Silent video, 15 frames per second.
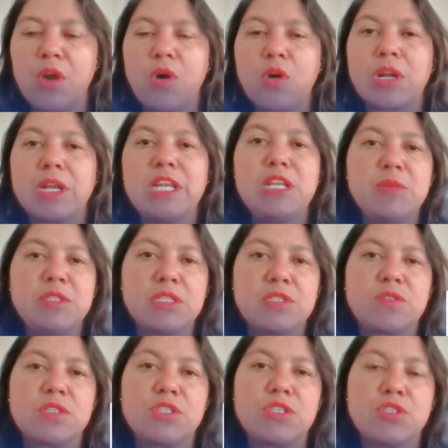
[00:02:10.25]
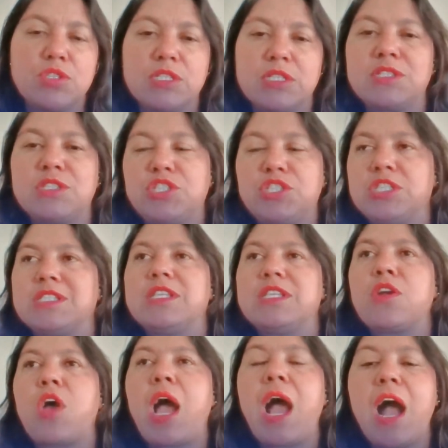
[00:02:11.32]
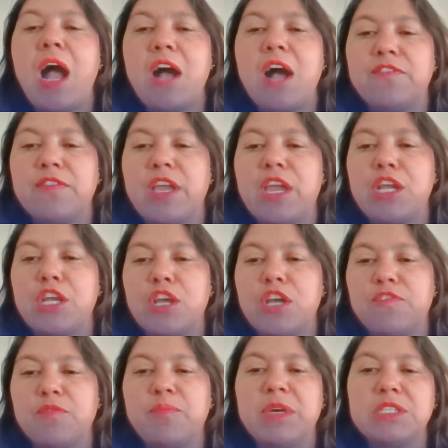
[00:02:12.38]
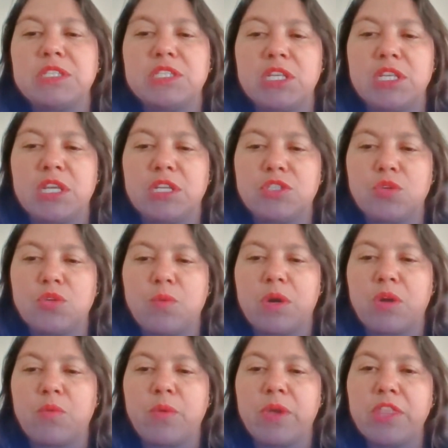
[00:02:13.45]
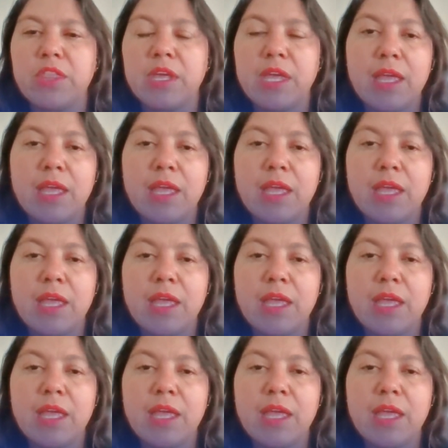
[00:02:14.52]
or limited resources, teachers don't have enough material to work with